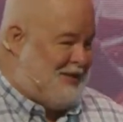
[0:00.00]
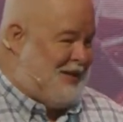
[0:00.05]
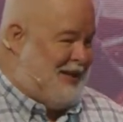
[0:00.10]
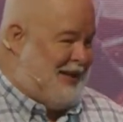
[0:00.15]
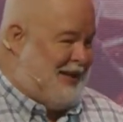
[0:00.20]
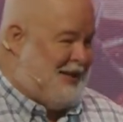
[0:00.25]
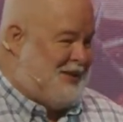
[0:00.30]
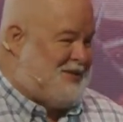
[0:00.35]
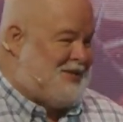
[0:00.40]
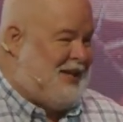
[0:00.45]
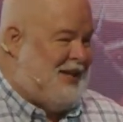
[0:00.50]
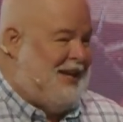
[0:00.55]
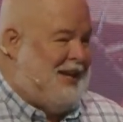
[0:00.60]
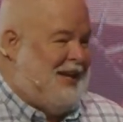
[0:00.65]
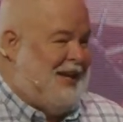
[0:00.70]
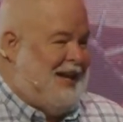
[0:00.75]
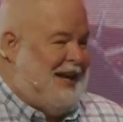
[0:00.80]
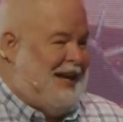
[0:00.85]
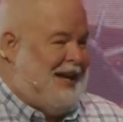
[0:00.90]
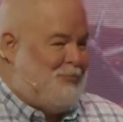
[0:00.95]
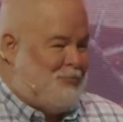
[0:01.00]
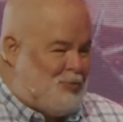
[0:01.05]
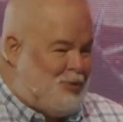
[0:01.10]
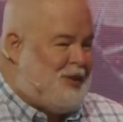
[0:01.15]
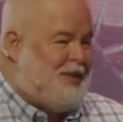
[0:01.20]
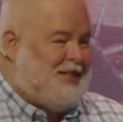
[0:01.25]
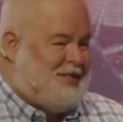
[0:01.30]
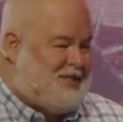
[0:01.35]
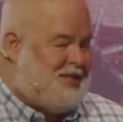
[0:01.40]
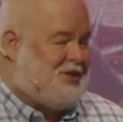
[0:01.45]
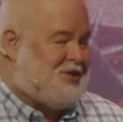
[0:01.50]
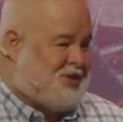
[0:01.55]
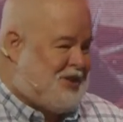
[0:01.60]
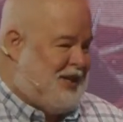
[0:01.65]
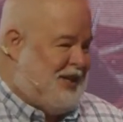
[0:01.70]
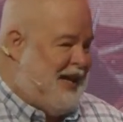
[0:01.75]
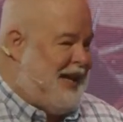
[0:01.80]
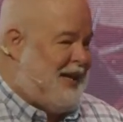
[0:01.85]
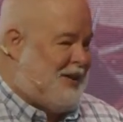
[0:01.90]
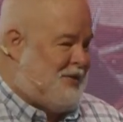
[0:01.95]
things and really
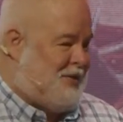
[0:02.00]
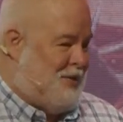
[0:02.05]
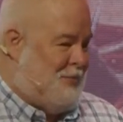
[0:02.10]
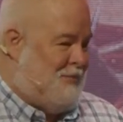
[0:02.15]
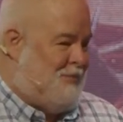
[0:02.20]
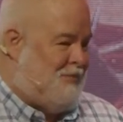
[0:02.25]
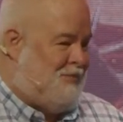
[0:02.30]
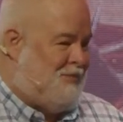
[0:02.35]
disconnect them,